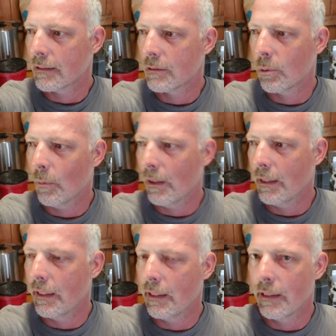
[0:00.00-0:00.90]

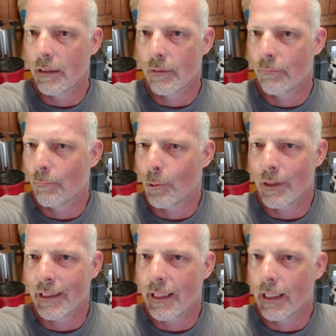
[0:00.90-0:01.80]
20 to
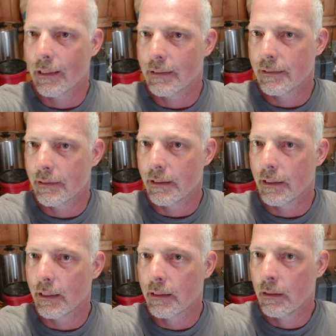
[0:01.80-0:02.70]
40 gallons a
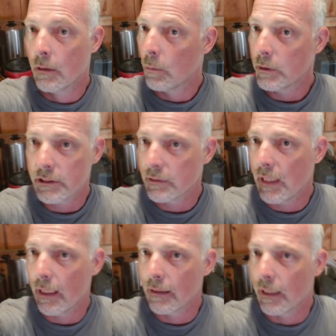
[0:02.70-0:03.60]
year, which is
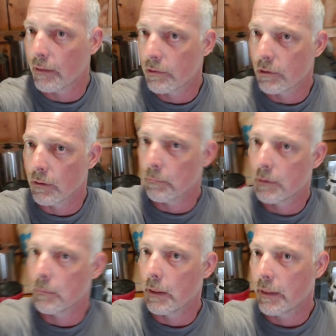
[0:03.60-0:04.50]
not a lot of syrup
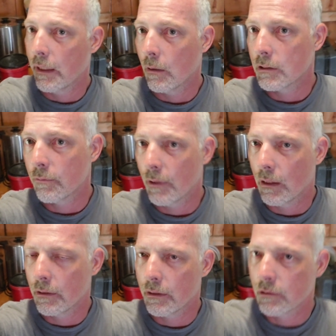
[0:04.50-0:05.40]
to make. It's for
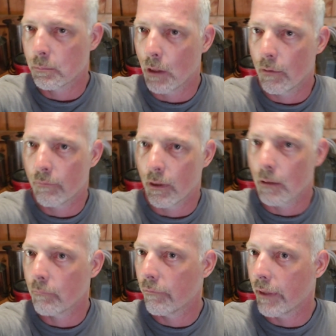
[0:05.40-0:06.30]
our little small
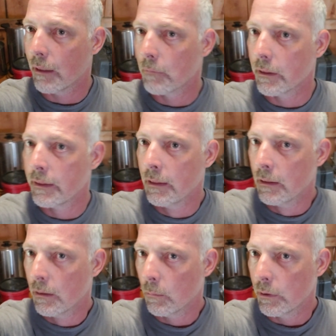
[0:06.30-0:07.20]
farm family.
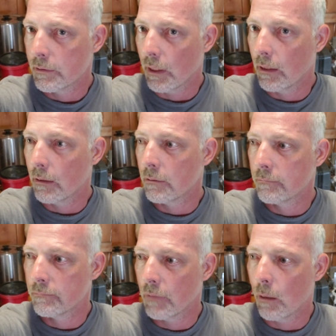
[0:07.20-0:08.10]
We sell
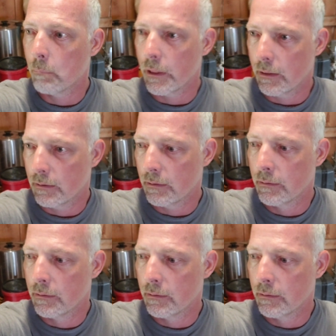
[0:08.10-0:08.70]
a bit,